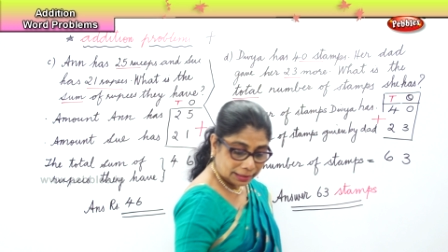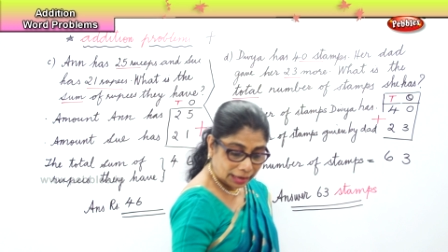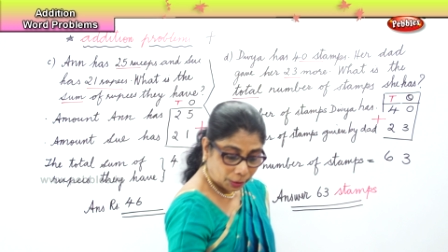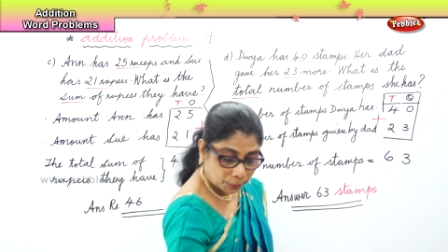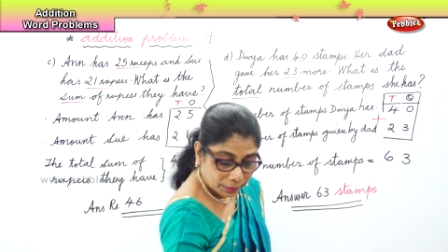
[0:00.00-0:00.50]

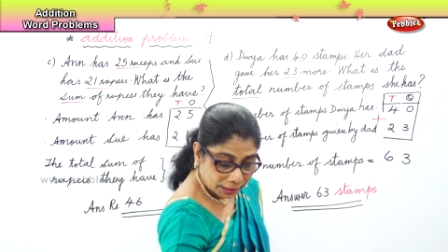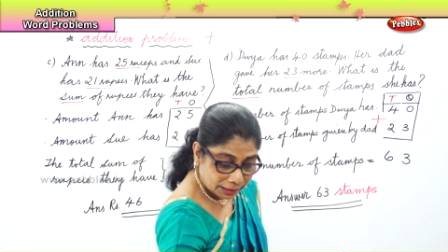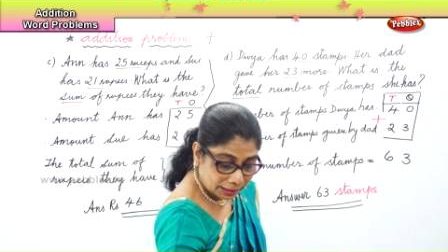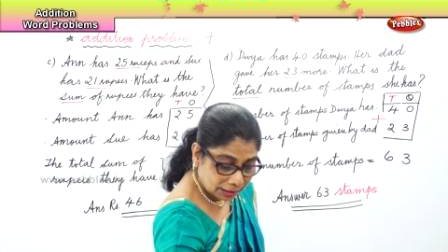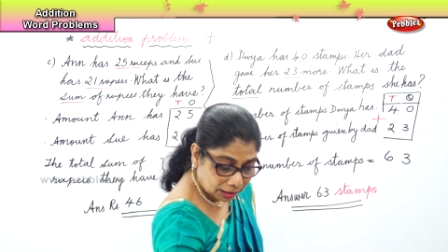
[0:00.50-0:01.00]
Now,
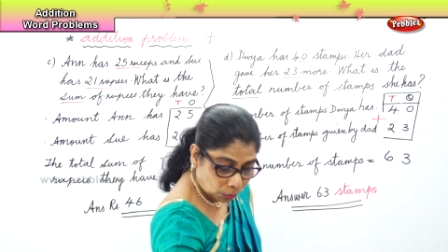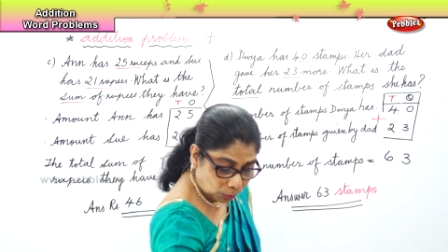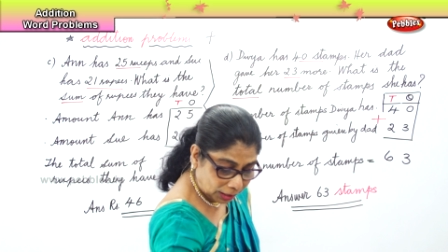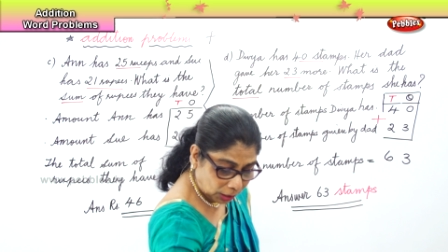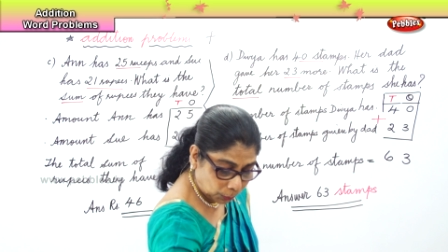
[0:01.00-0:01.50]
here,
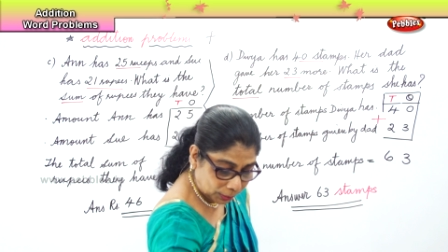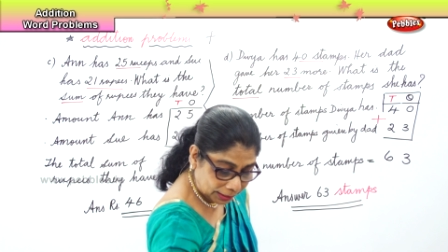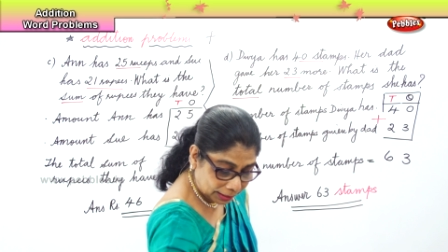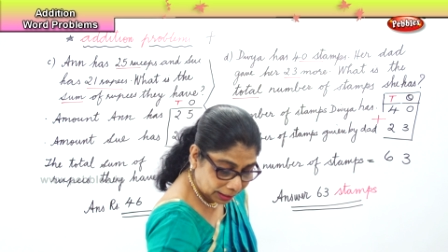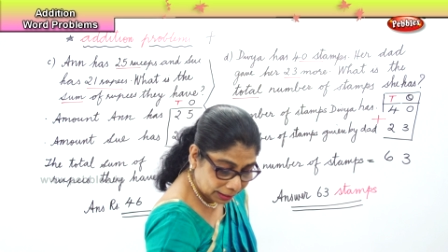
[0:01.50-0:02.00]
what have we
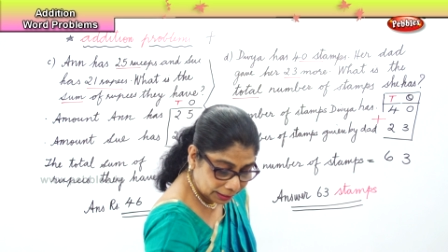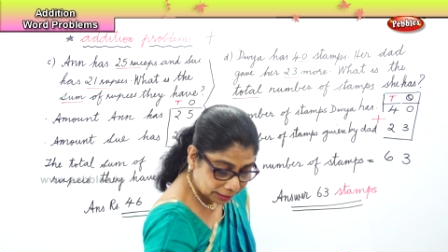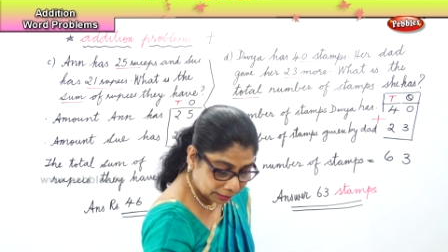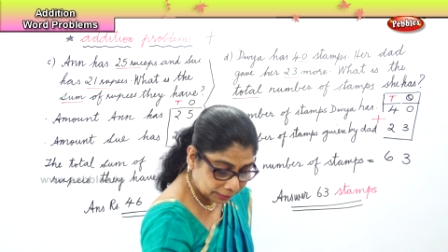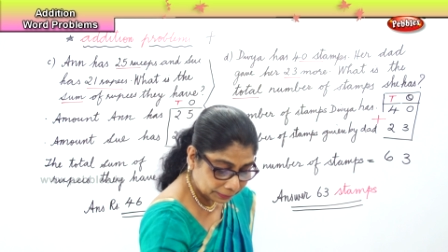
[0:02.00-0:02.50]
done
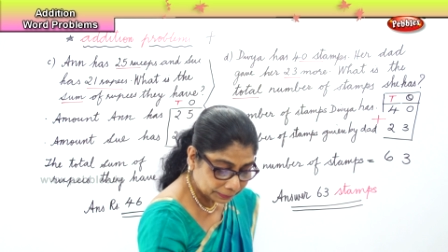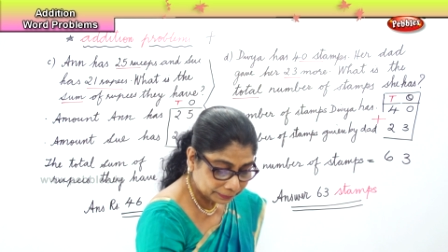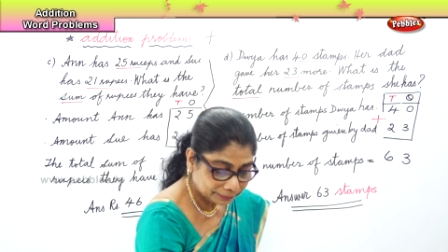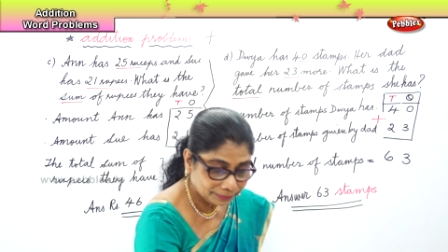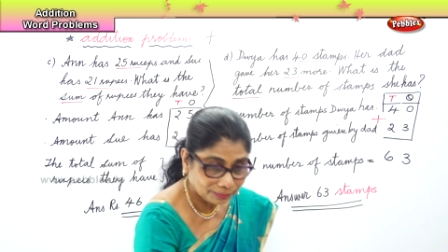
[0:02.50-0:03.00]
here?
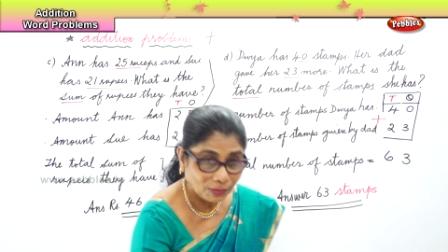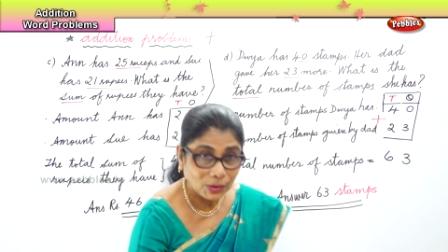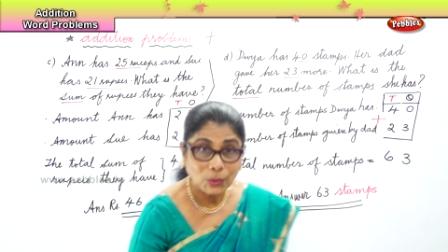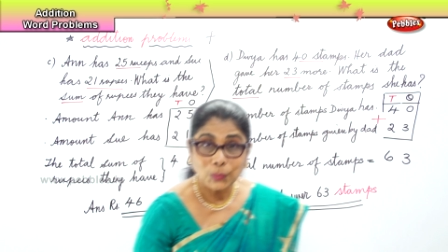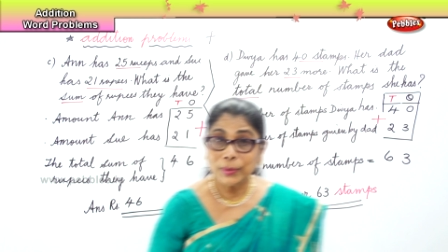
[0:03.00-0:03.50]

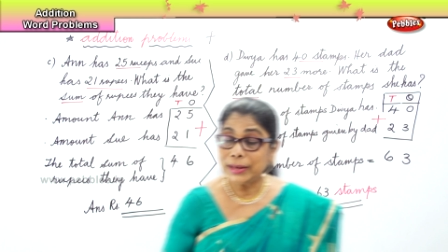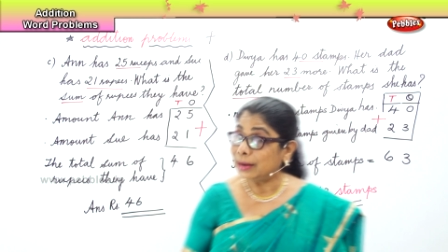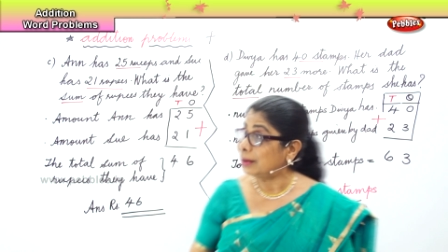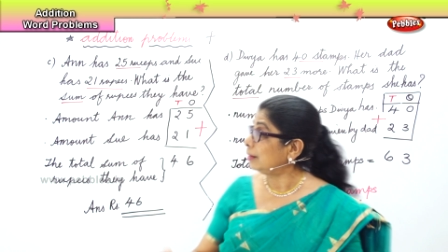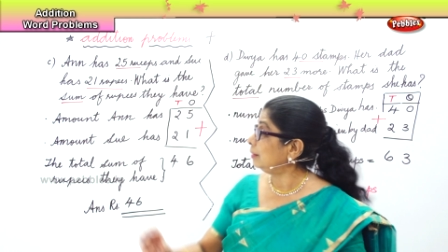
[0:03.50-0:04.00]
We
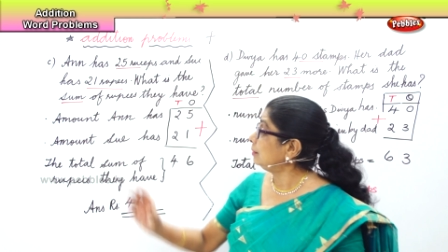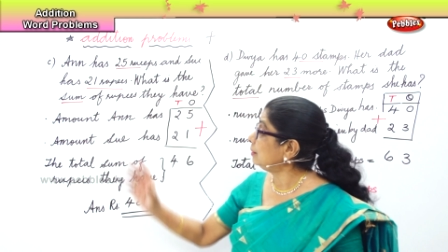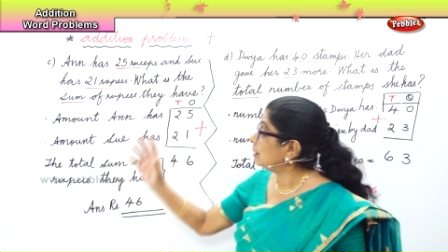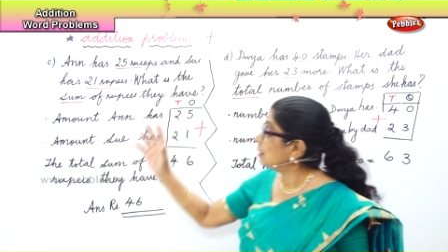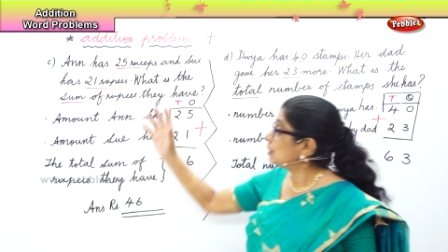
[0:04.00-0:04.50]

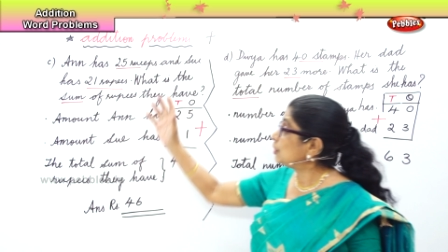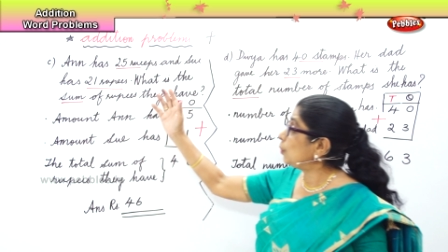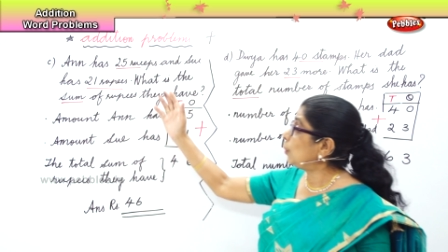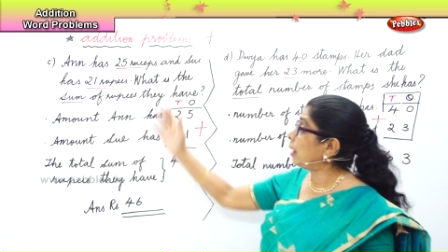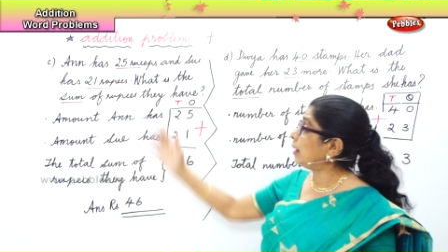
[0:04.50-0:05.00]
learned
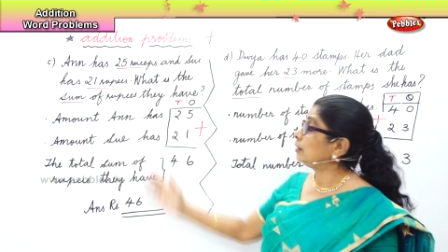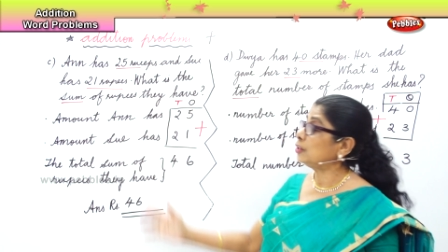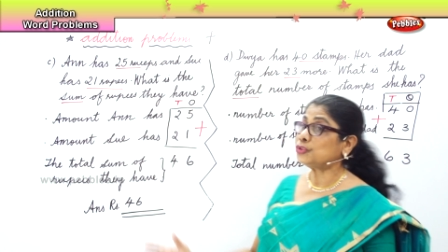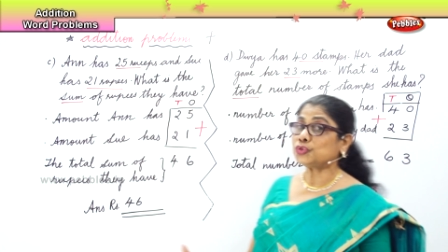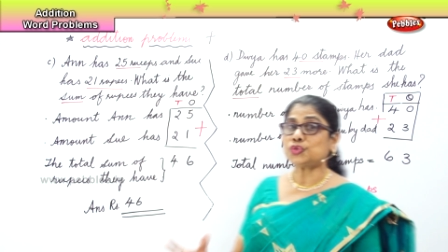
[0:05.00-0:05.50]
to look at
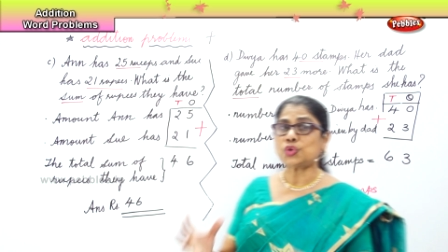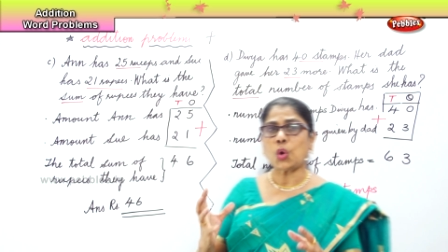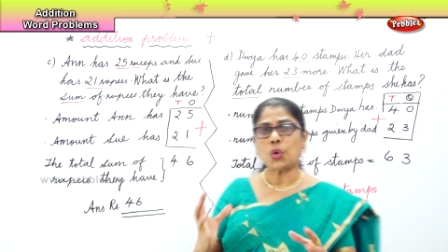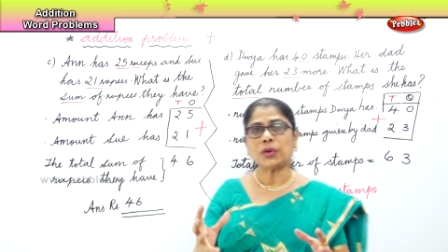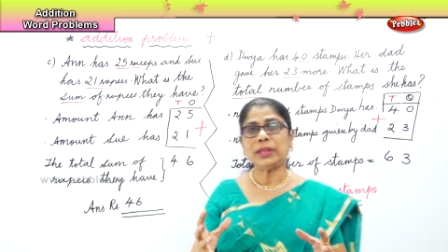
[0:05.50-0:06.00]
the
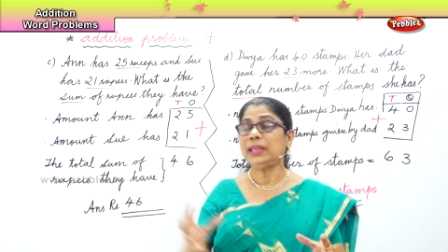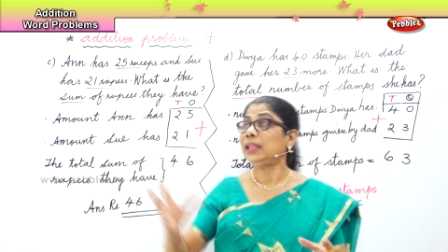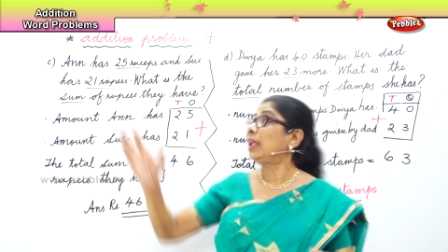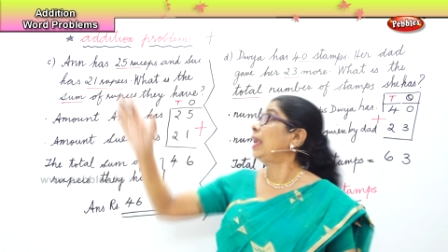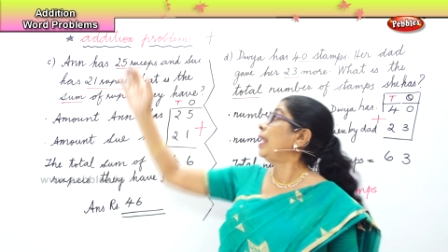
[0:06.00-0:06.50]
story,